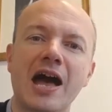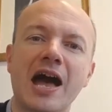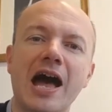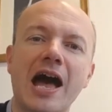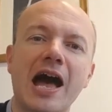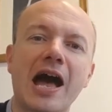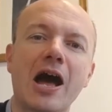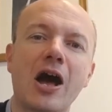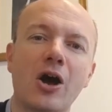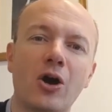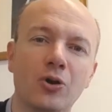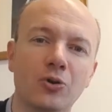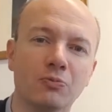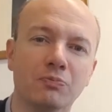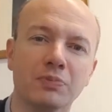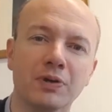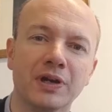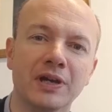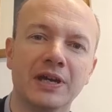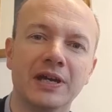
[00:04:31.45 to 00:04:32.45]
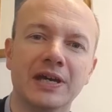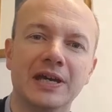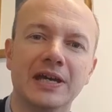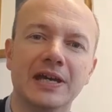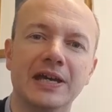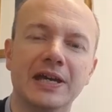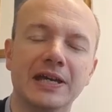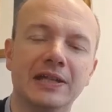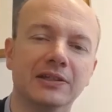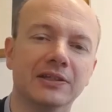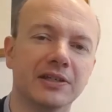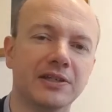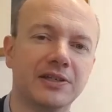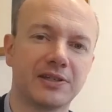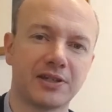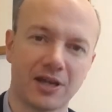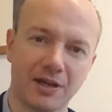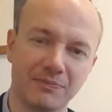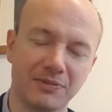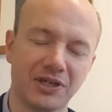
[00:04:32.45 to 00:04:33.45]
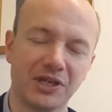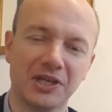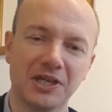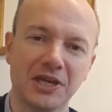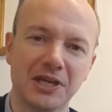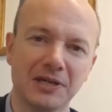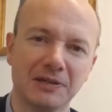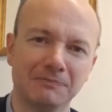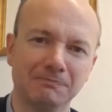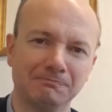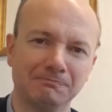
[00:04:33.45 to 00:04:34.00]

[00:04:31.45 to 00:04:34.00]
our hope in this coming year.